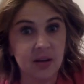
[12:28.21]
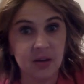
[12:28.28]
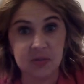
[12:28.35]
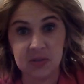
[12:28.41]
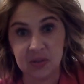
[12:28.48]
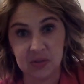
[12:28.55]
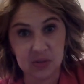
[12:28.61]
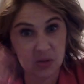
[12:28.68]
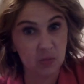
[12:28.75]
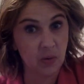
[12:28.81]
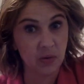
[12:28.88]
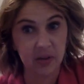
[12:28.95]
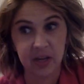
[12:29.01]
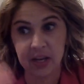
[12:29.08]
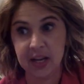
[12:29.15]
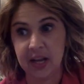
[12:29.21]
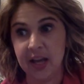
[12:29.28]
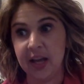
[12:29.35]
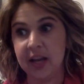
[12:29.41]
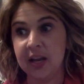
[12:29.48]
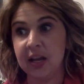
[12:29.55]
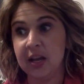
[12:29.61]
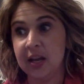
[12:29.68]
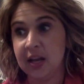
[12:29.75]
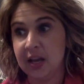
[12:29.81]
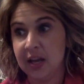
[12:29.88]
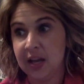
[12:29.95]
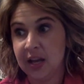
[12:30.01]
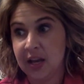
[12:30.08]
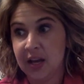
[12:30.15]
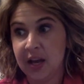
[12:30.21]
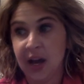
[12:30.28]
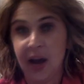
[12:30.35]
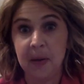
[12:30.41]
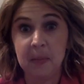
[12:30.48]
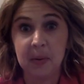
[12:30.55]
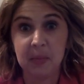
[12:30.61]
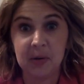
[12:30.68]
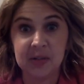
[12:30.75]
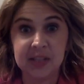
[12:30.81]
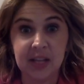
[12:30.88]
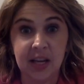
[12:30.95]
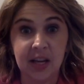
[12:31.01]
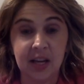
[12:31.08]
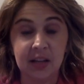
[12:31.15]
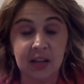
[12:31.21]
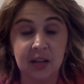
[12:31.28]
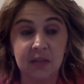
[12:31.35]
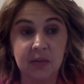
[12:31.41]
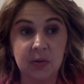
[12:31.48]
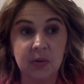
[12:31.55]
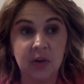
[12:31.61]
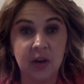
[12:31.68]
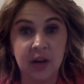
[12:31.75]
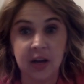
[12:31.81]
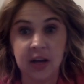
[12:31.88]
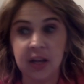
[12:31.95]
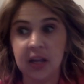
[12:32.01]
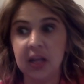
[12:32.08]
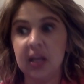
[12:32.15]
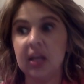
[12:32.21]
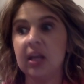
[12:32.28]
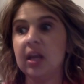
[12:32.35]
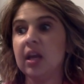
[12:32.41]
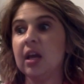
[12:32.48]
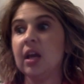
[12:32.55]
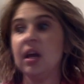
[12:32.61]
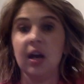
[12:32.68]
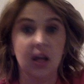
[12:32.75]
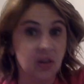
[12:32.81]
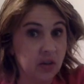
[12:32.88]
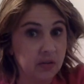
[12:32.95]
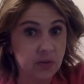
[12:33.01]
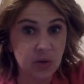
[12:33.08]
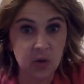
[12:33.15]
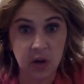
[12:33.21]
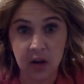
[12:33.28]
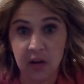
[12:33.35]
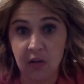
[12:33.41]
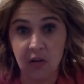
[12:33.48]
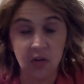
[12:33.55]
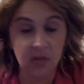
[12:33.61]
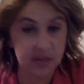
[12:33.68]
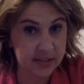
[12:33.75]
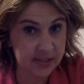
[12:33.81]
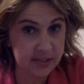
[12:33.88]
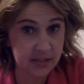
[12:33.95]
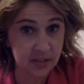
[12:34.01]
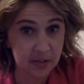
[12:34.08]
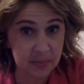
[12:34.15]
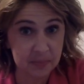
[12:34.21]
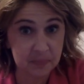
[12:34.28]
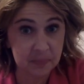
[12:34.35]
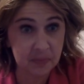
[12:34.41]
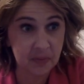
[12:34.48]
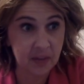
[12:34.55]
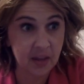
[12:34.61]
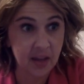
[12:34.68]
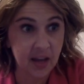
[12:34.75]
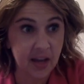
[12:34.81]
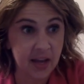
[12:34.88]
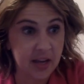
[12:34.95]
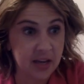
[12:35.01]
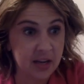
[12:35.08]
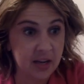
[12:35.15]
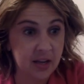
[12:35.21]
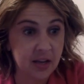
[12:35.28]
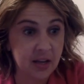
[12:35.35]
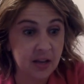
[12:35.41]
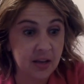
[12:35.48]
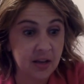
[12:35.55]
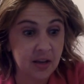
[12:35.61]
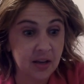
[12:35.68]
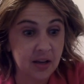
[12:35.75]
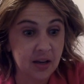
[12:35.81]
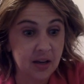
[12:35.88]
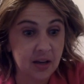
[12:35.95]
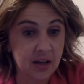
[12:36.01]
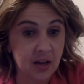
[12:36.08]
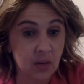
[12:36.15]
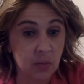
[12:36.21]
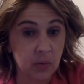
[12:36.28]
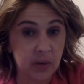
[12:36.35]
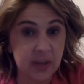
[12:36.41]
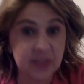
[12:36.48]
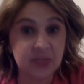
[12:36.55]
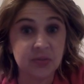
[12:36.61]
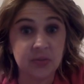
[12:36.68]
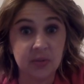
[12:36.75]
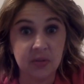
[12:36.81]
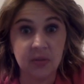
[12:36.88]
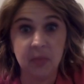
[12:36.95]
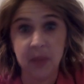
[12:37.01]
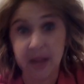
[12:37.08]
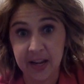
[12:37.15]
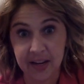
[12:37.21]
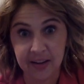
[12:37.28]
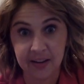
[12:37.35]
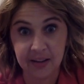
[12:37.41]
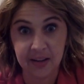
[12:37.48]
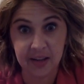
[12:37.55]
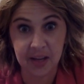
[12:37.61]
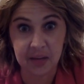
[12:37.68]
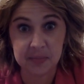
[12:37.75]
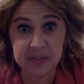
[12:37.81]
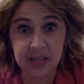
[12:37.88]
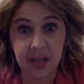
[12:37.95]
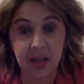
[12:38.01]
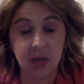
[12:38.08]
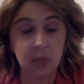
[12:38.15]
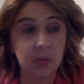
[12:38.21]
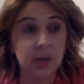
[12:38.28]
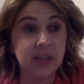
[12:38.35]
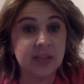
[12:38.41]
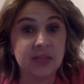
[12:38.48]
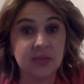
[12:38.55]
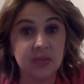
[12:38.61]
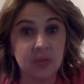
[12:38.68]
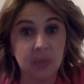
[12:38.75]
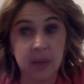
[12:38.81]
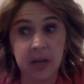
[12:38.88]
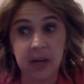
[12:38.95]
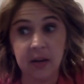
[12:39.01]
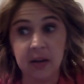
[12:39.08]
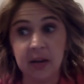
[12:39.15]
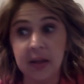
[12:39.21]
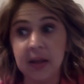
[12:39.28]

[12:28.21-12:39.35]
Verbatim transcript: I was all swollen. And I remember saying, I love you, God. I love you, God, all the still. And I'll press through the pain. I kept saying, I'll press through the pain.